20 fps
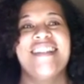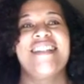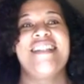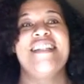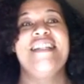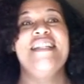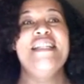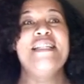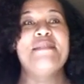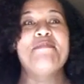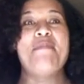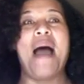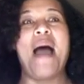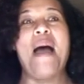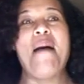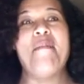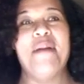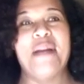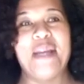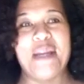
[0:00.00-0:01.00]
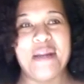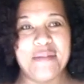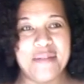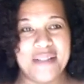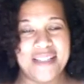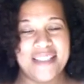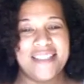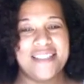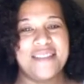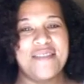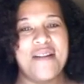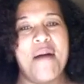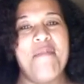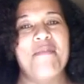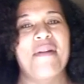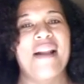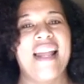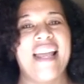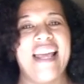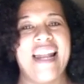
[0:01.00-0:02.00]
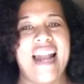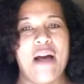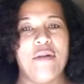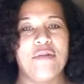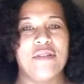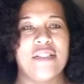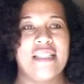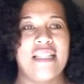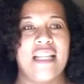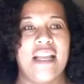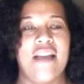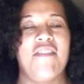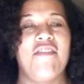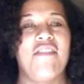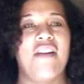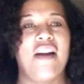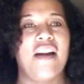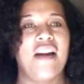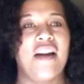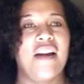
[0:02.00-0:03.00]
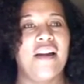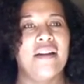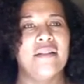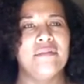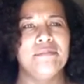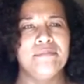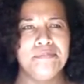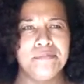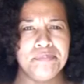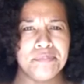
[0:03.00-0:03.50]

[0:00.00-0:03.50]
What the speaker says: She's my baby. So I'm glad I was there for her.